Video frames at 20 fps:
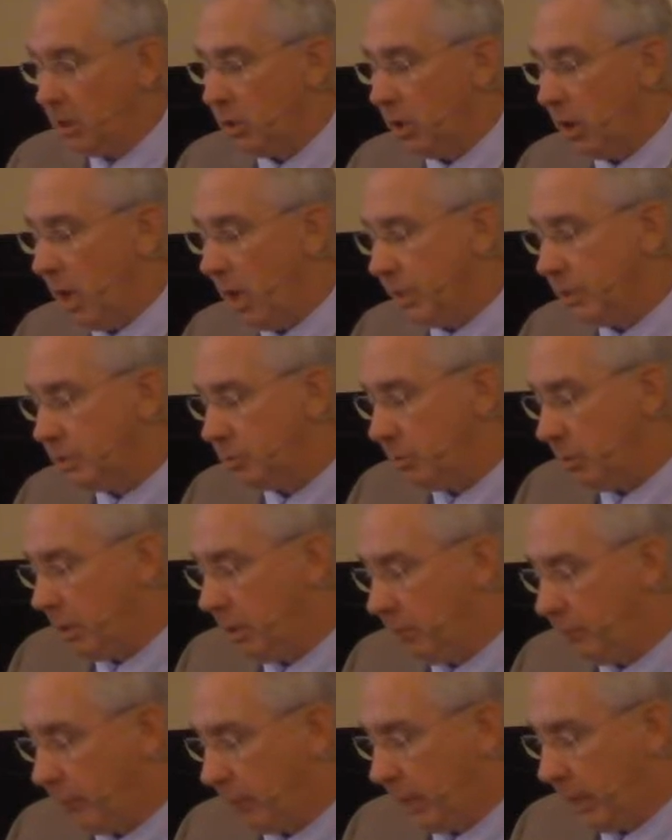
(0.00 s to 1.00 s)
God's
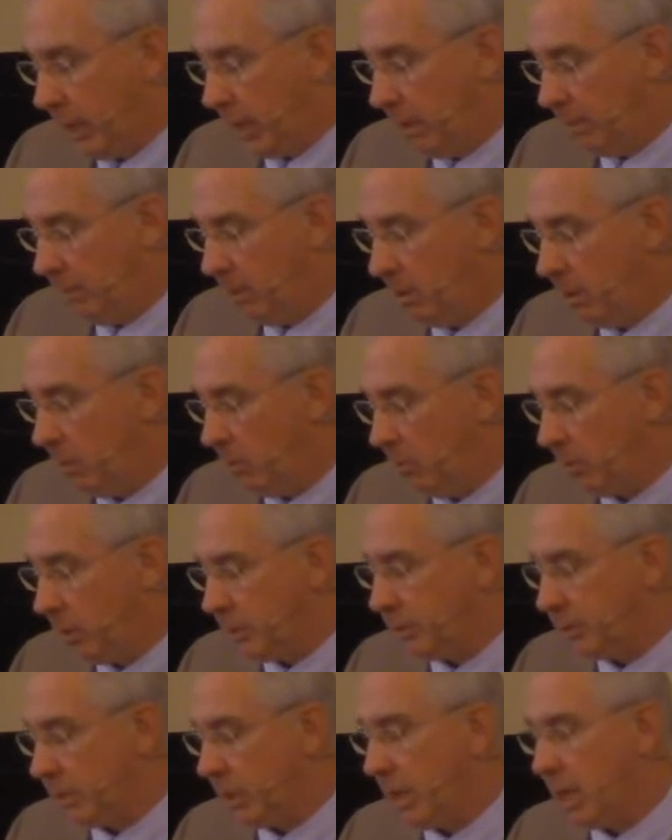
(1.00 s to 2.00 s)
will for him
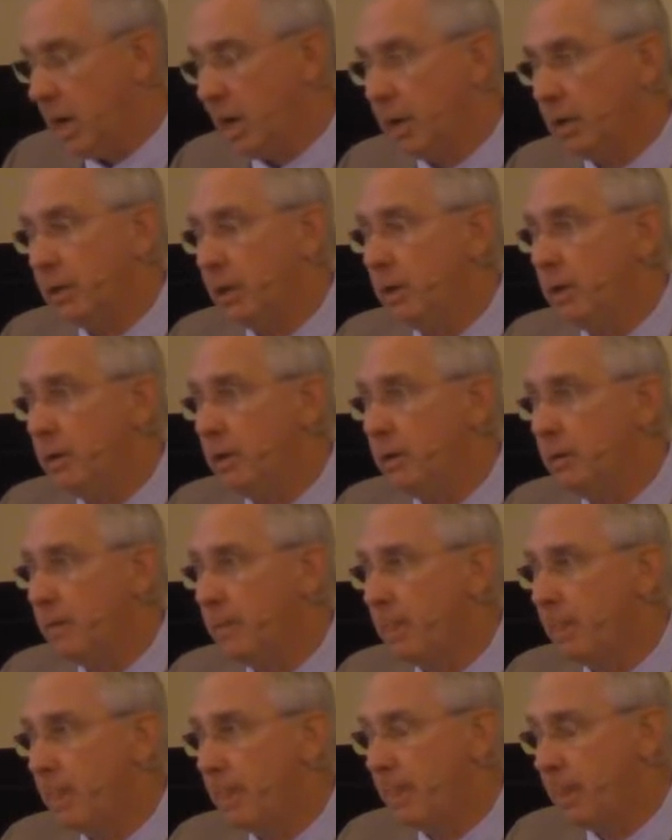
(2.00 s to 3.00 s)
was to hunger,
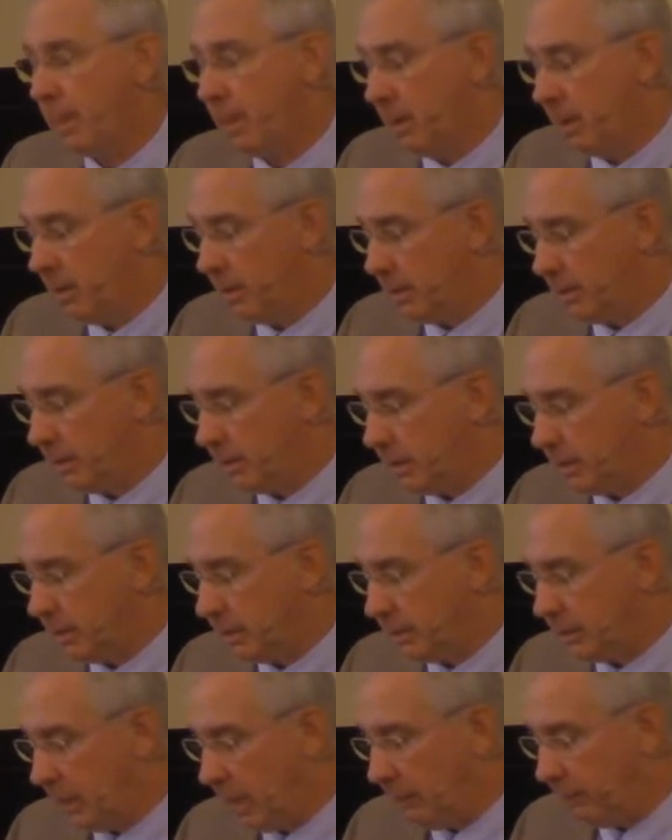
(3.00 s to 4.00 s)
to
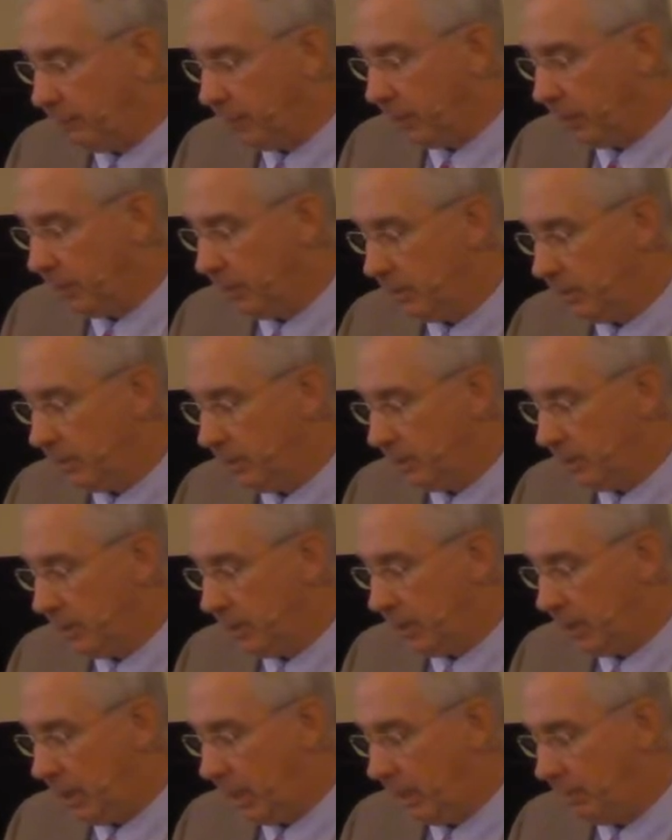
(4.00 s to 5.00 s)
suffer,
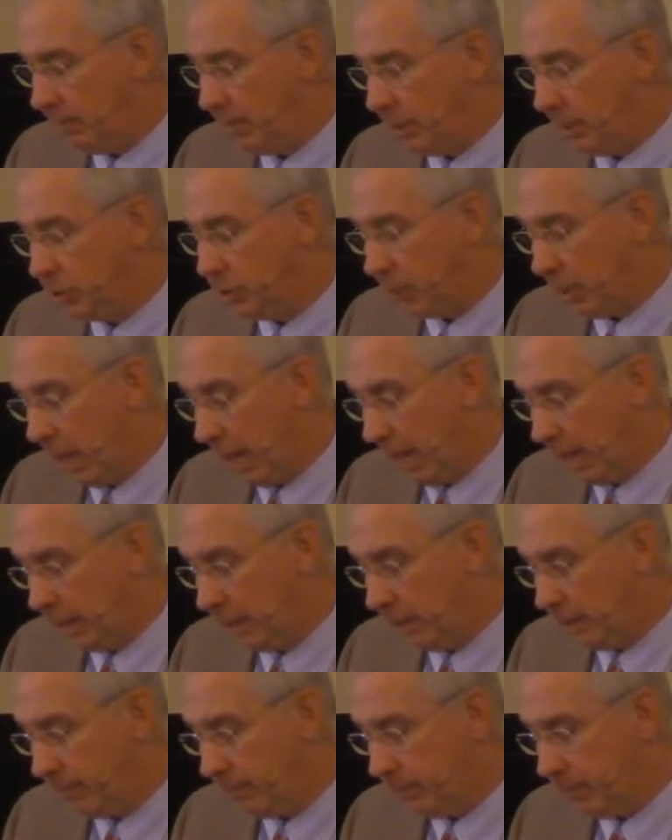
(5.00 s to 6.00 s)
and be tried.
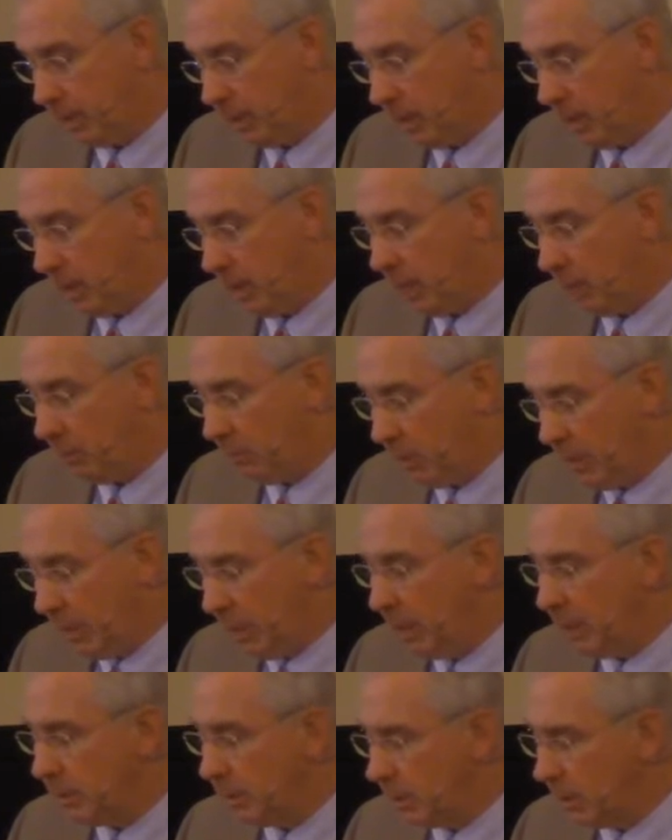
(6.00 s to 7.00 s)
And we
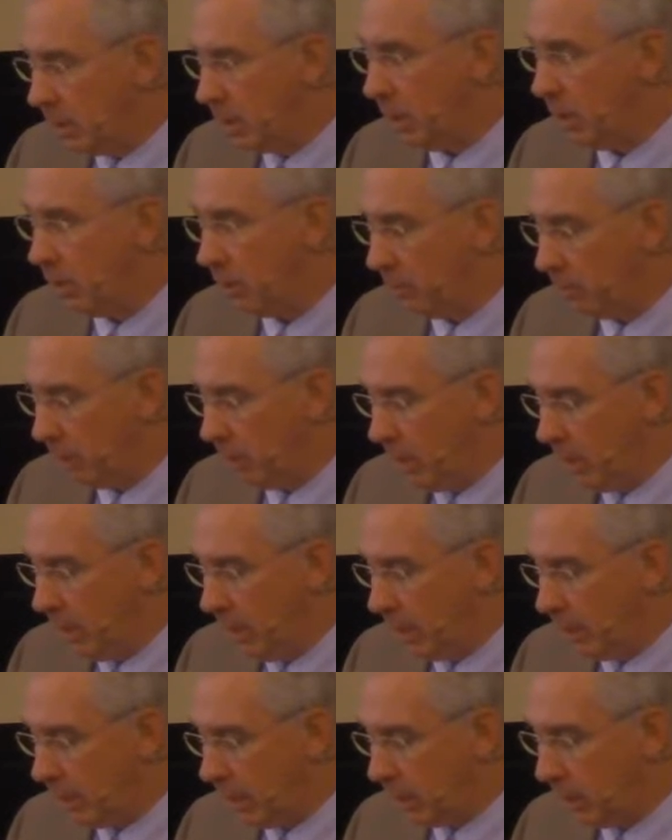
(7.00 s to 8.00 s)
need to know
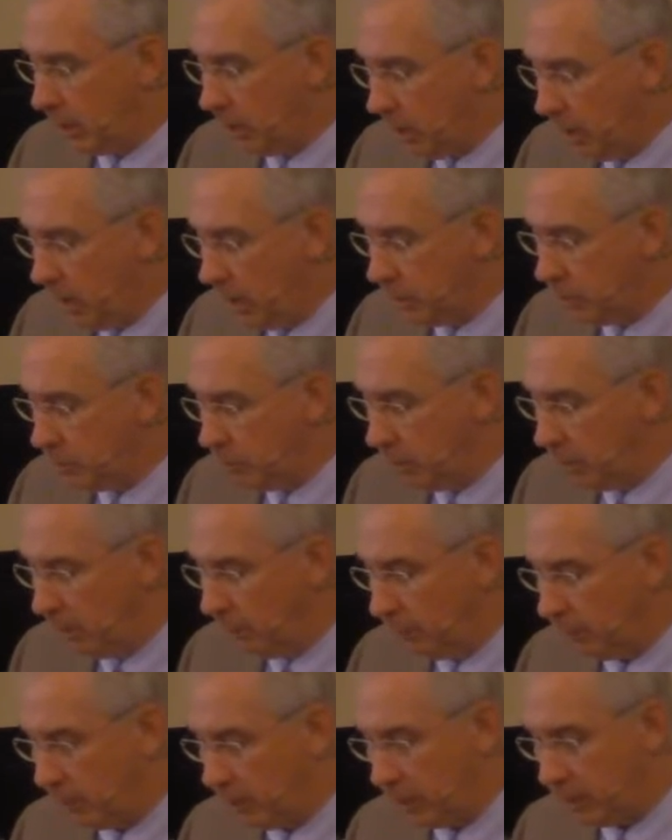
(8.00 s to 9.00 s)
that God's will
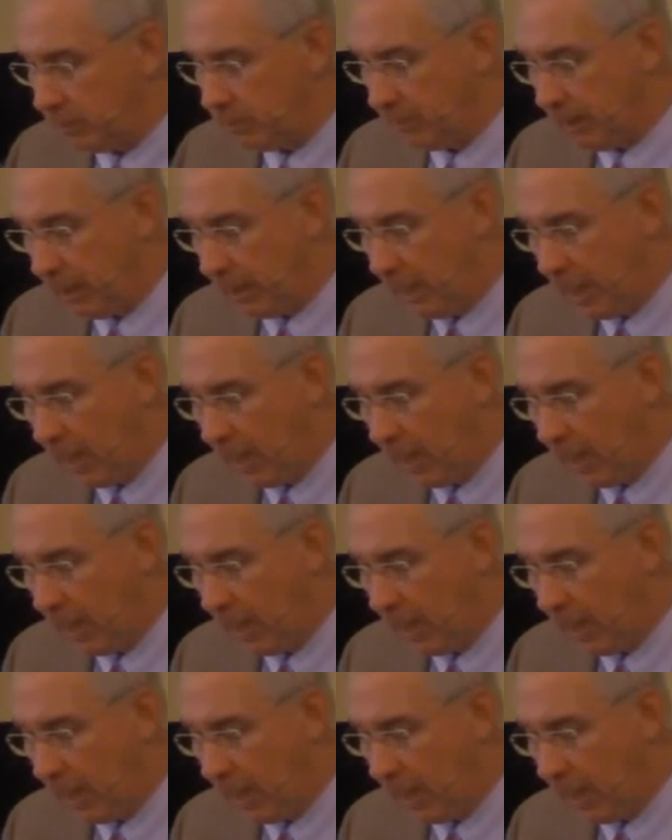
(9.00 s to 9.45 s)
for us may